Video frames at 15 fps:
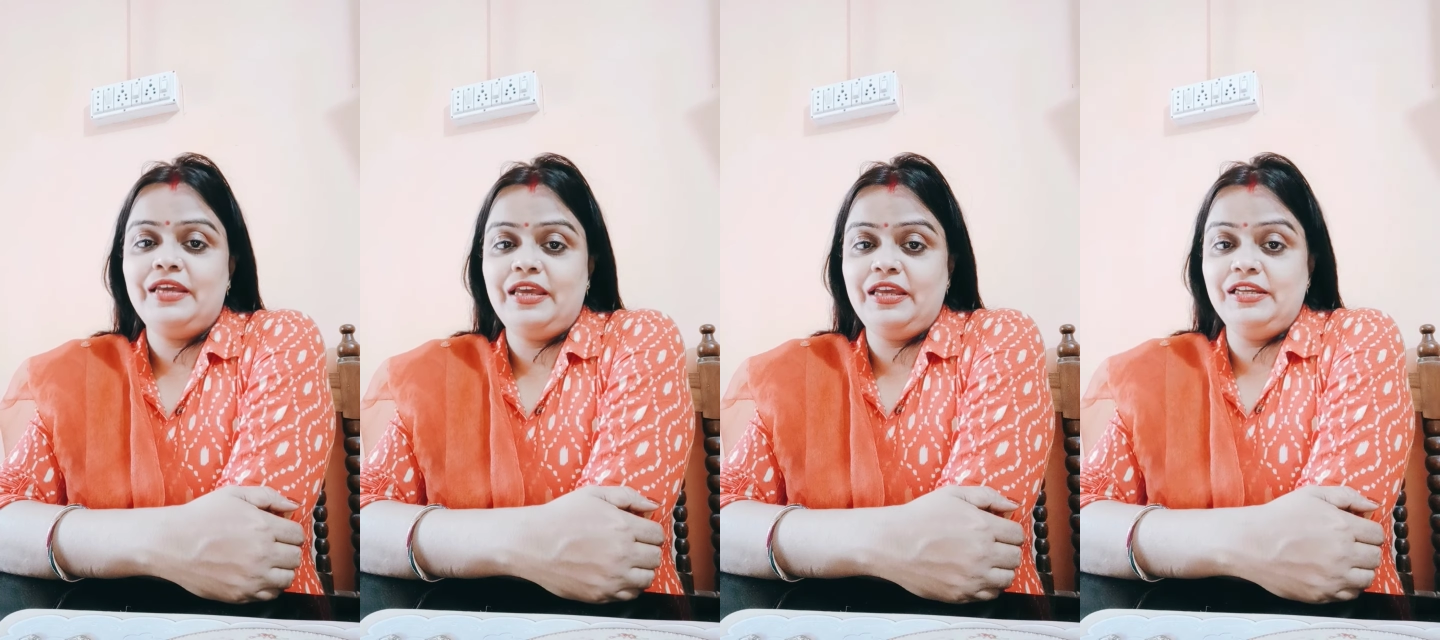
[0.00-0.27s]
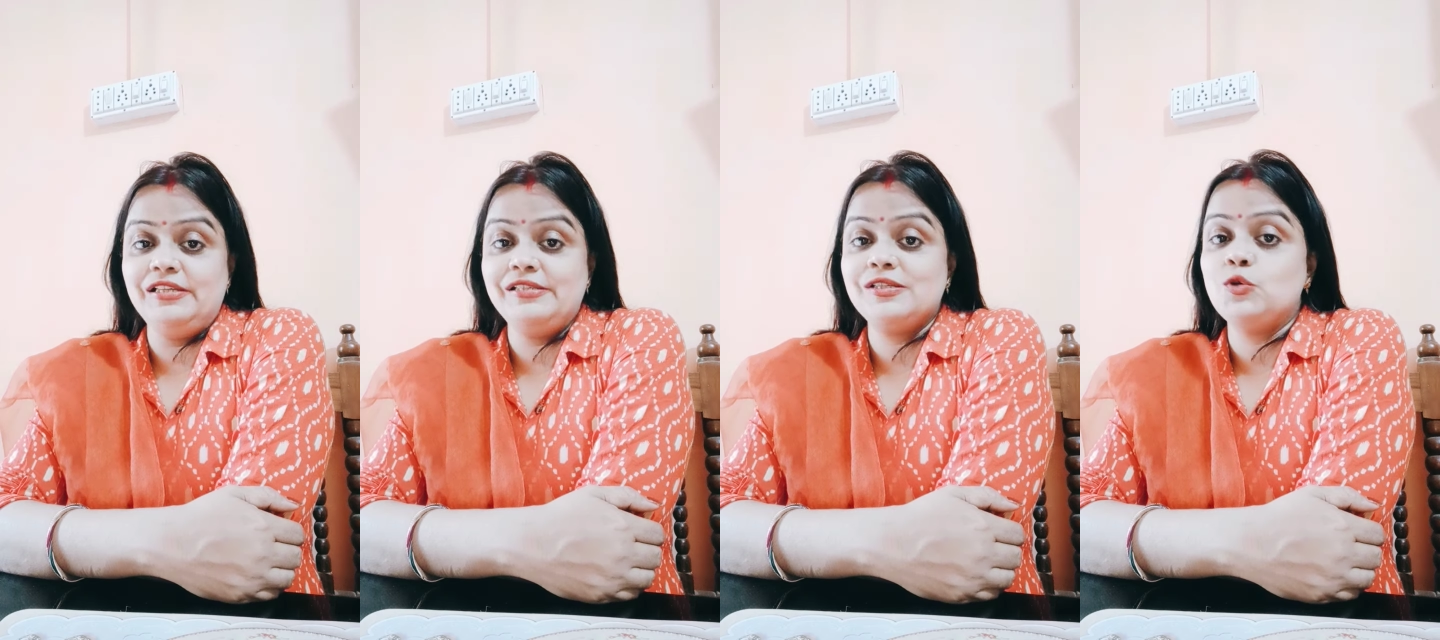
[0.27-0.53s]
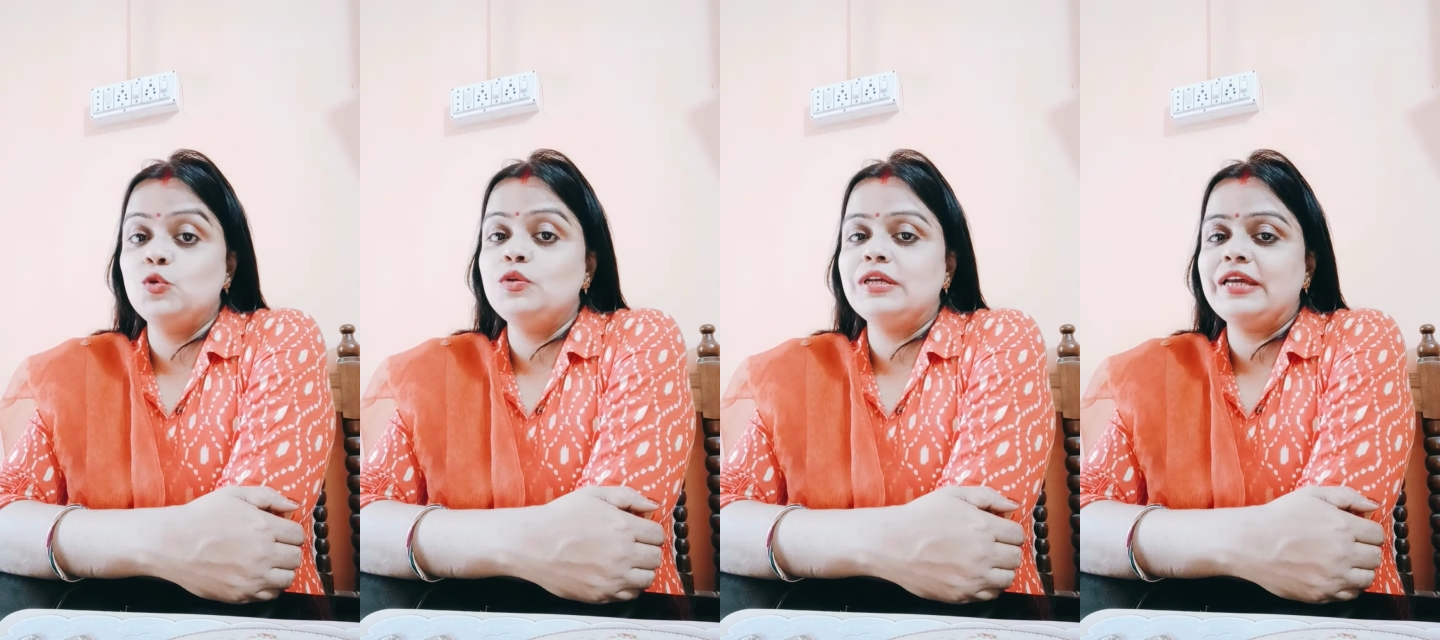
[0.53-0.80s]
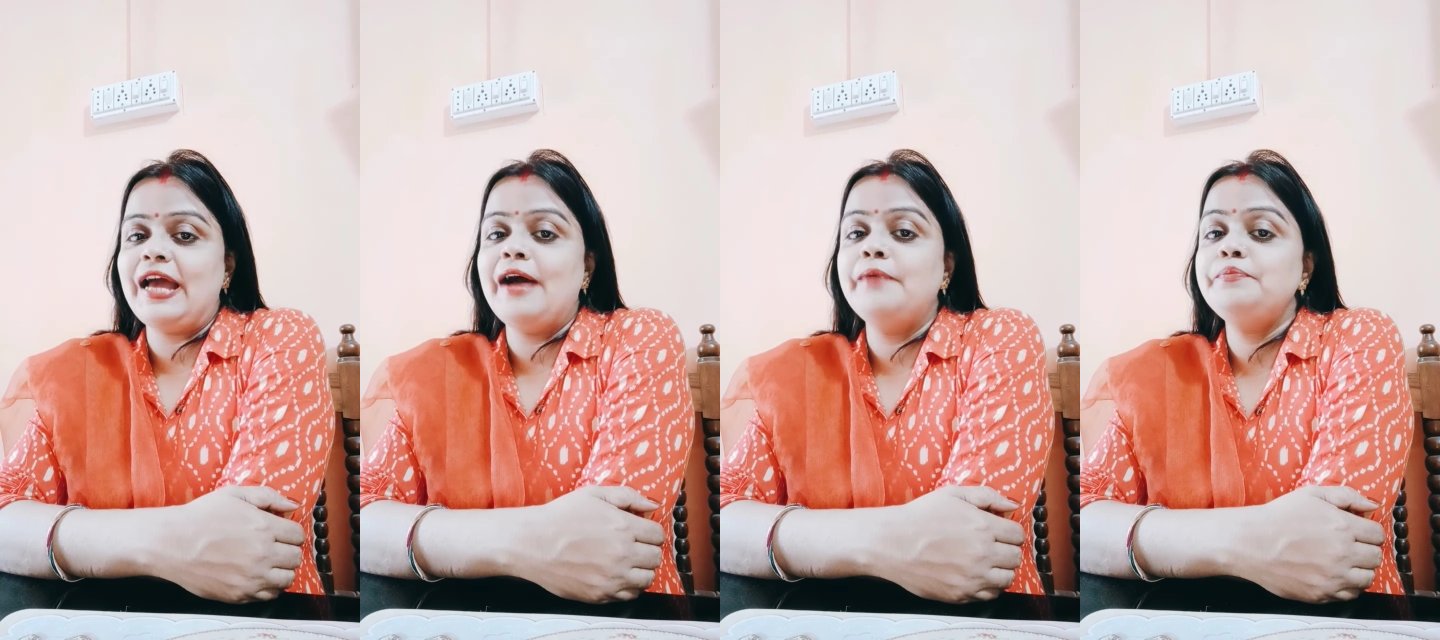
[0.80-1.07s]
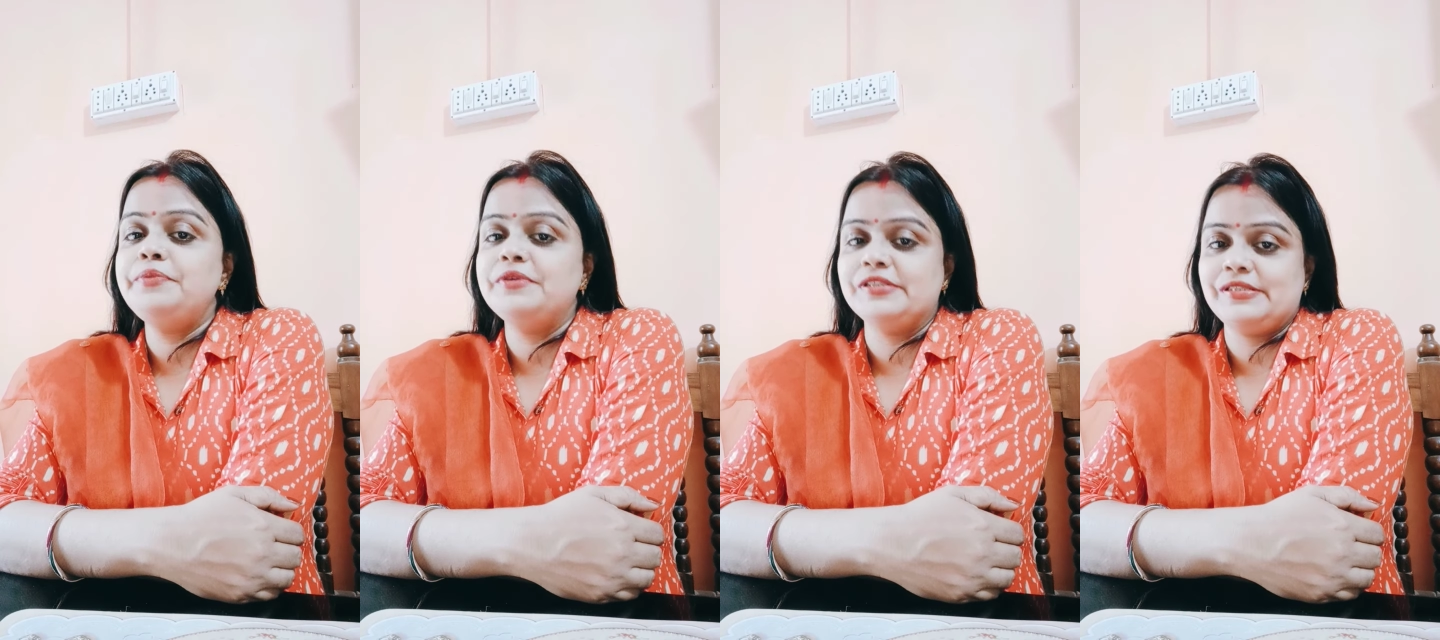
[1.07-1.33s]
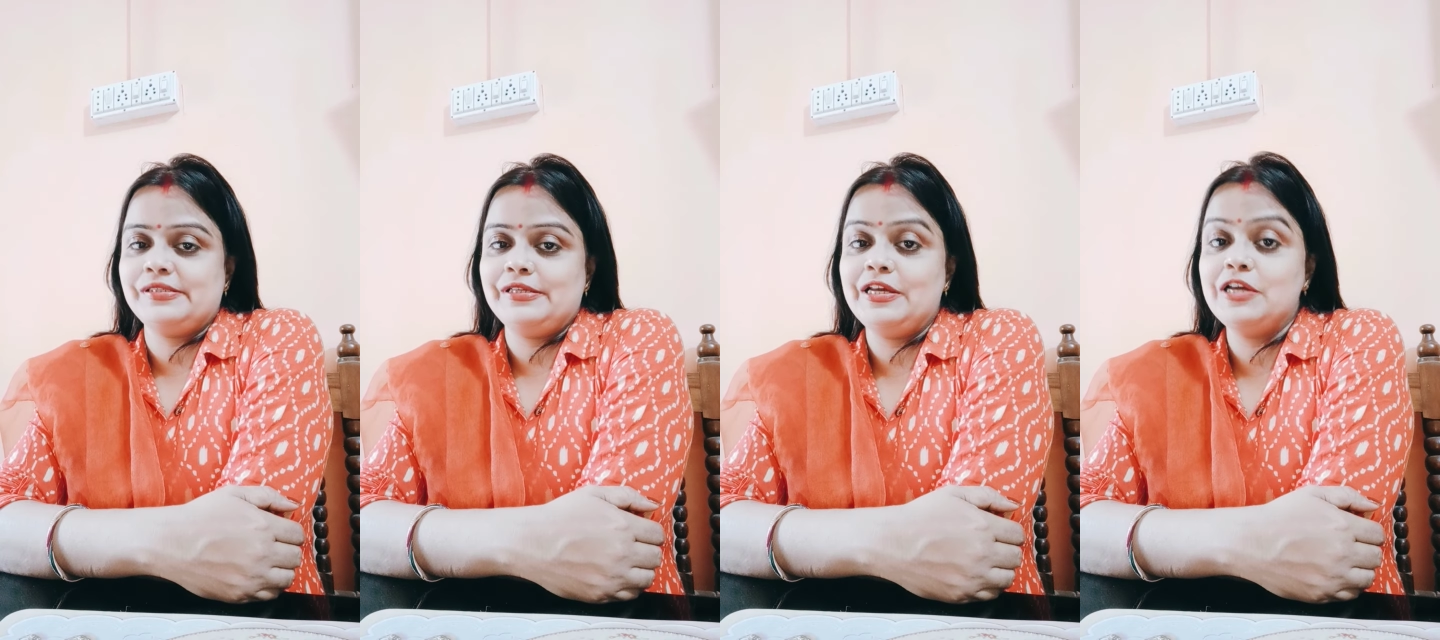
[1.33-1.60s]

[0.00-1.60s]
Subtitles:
in a school campus,